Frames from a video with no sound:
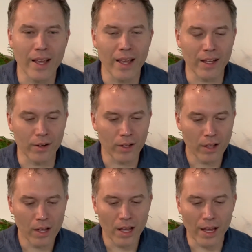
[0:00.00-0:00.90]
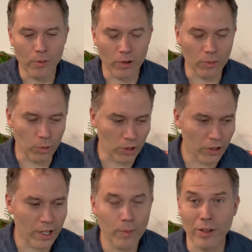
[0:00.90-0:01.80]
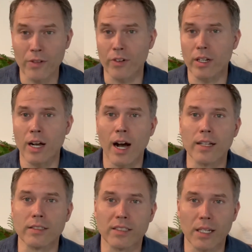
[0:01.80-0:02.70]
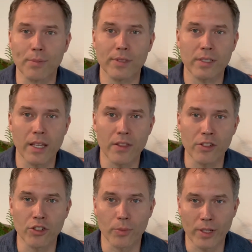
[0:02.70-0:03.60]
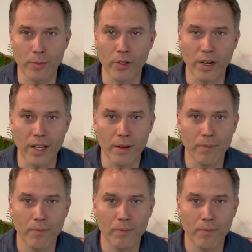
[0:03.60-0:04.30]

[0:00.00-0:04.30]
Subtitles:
and we're learning about different concepts in the German community.